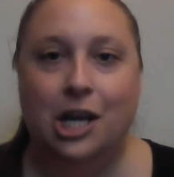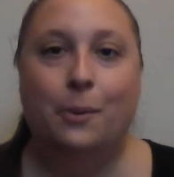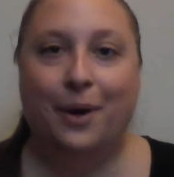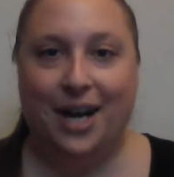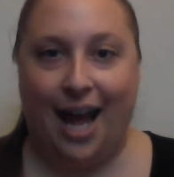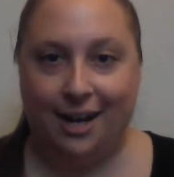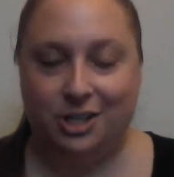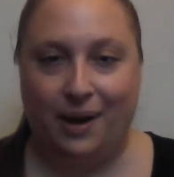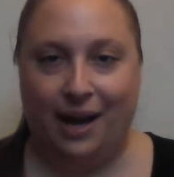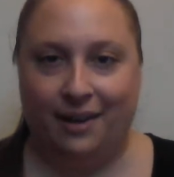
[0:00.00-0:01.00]
but in
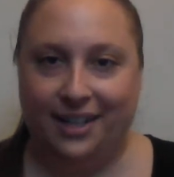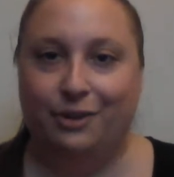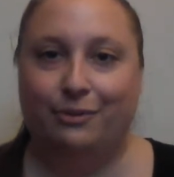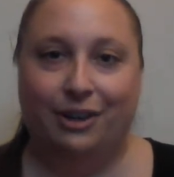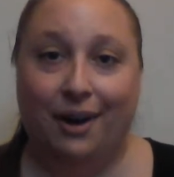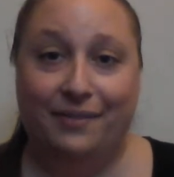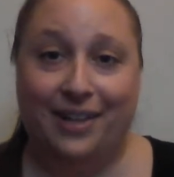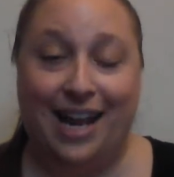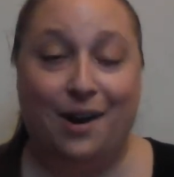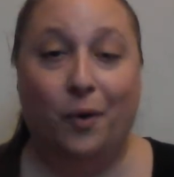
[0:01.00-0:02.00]
actuality, in real life, it
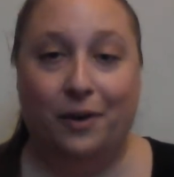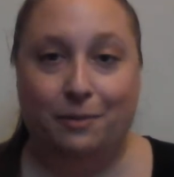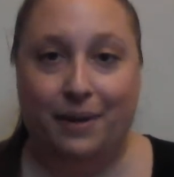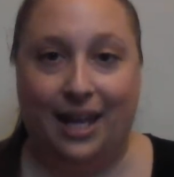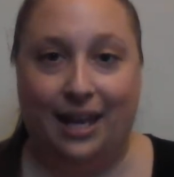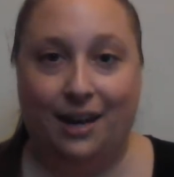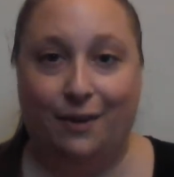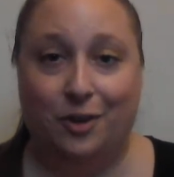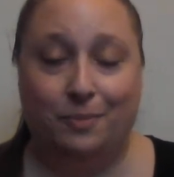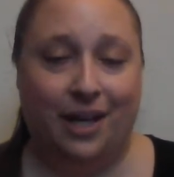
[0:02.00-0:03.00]
had only been a
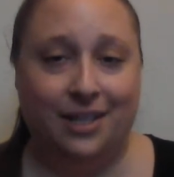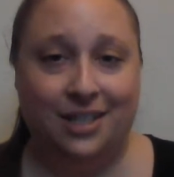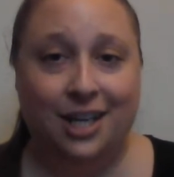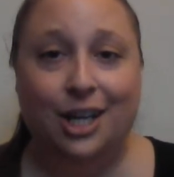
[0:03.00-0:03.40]
few months.